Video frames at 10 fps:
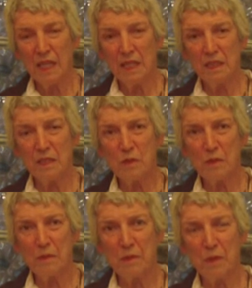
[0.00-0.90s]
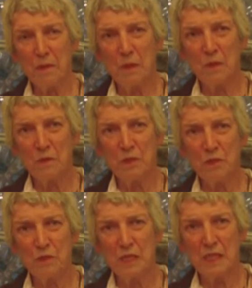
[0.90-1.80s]
And Swami Rama always
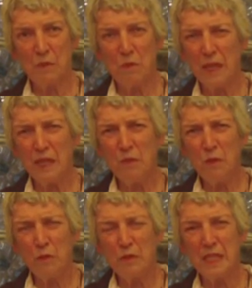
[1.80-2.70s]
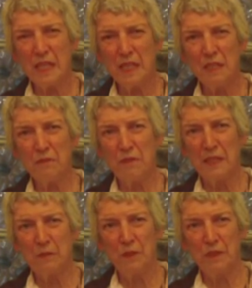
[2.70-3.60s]
used to say, why do you always
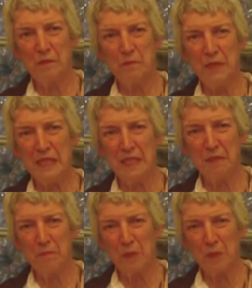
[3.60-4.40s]
identify with being a